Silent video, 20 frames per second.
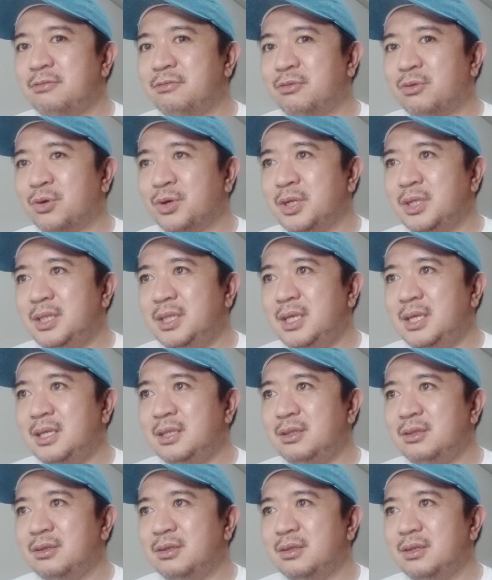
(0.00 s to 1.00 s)
40
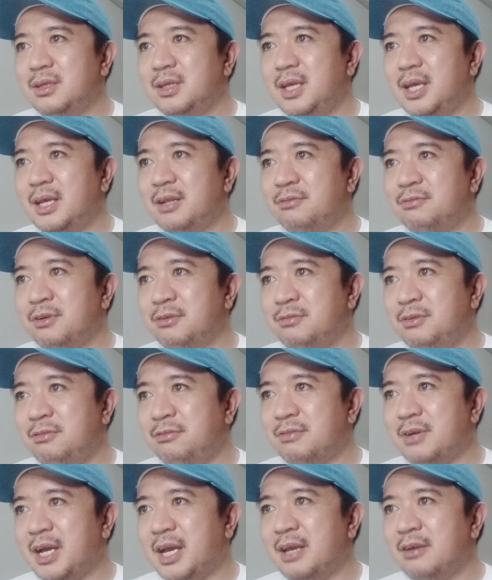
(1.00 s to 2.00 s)
and
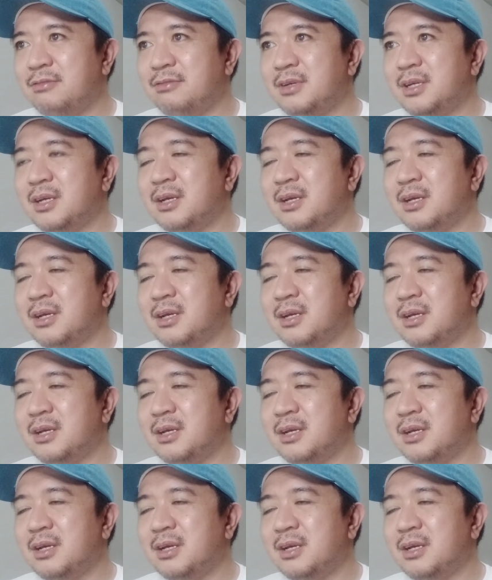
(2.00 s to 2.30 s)
55,